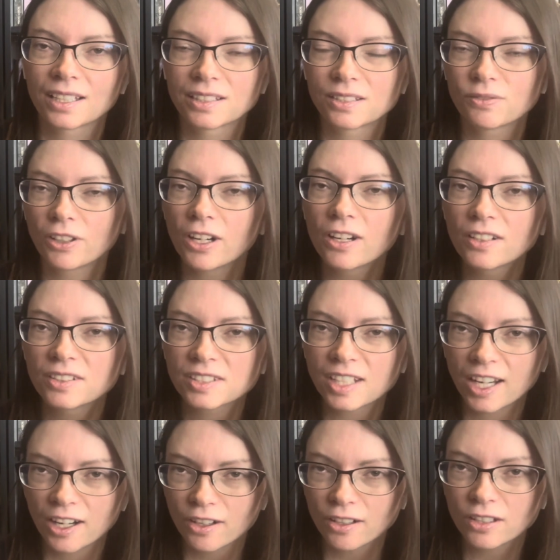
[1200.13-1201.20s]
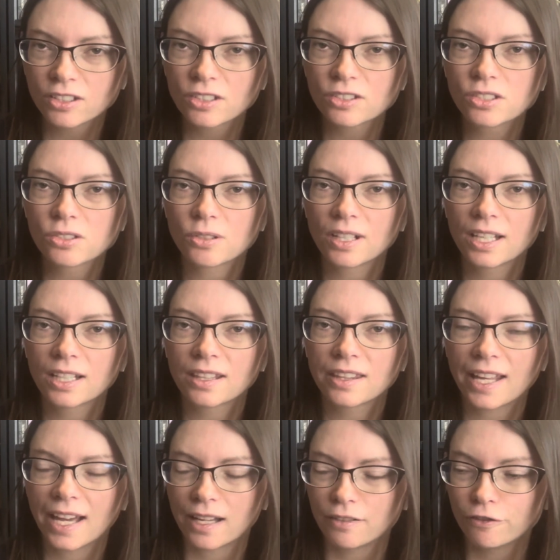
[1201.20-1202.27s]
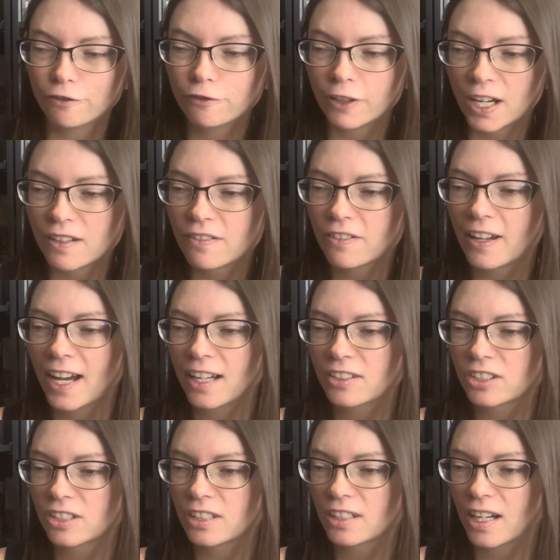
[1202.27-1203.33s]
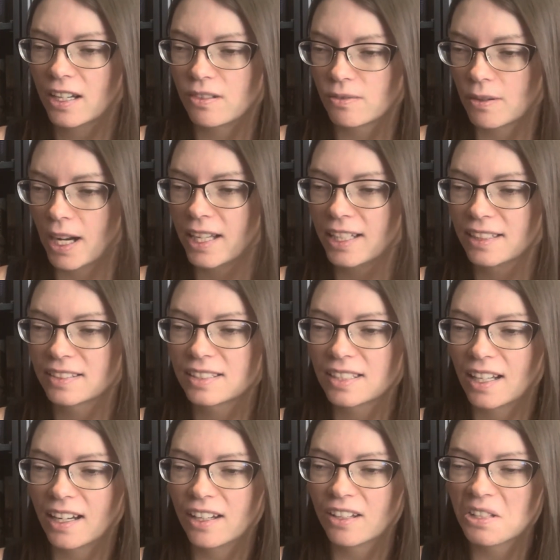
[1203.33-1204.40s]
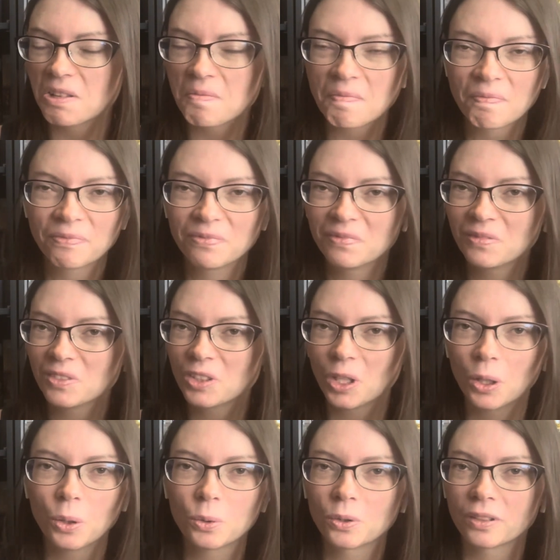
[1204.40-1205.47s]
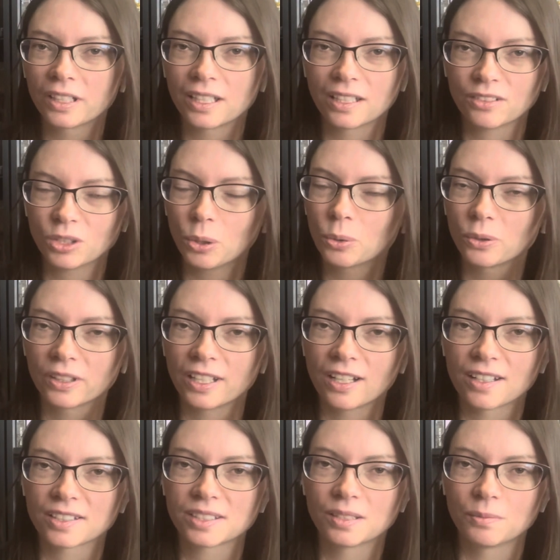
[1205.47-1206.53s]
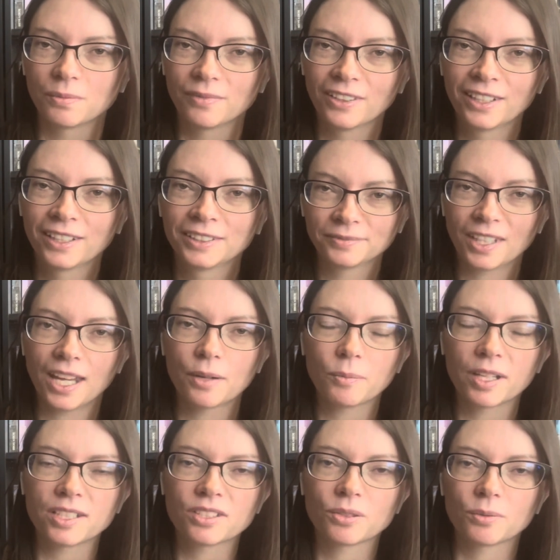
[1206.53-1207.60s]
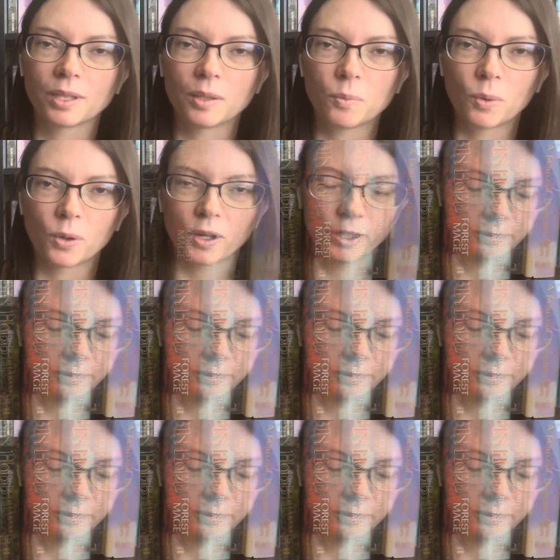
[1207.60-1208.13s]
as far as character strength and fun factor and writing style, totally awesome. Can't wait to read more.